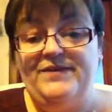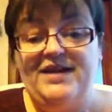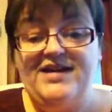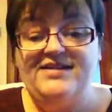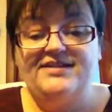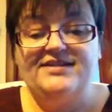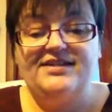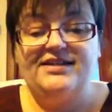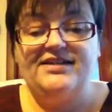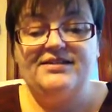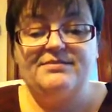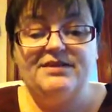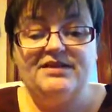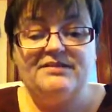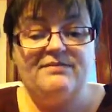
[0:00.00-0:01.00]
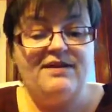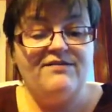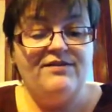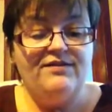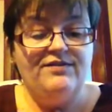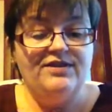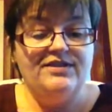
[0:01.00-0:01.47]
yes, it's Christmas, my
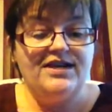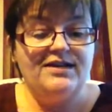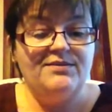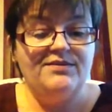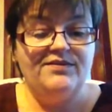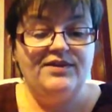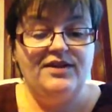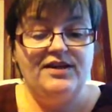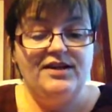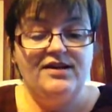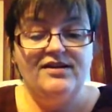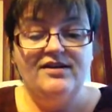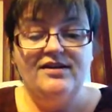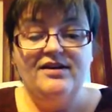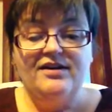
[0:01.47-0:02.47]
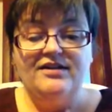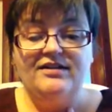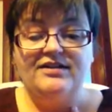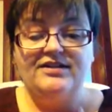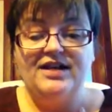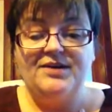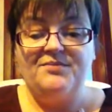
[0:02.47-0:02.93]
favourite time of the year.
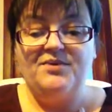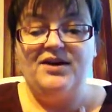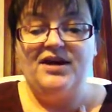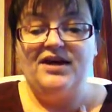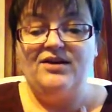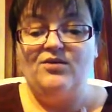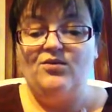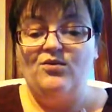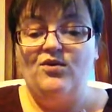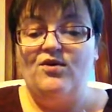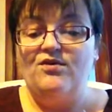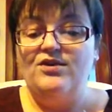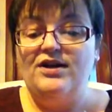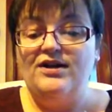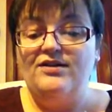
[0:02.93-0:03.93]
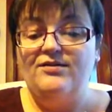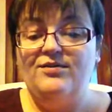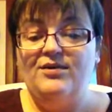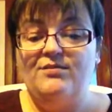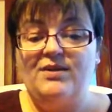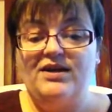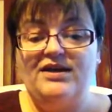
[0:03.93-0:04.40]
The time when I go all out
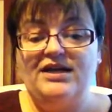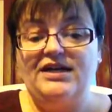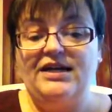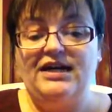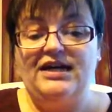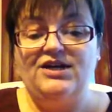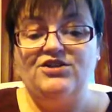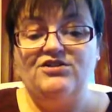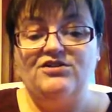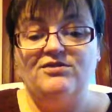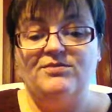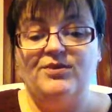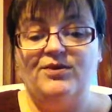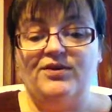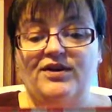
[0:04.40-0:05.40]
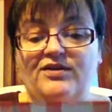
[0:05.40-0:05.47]
with my decorations, both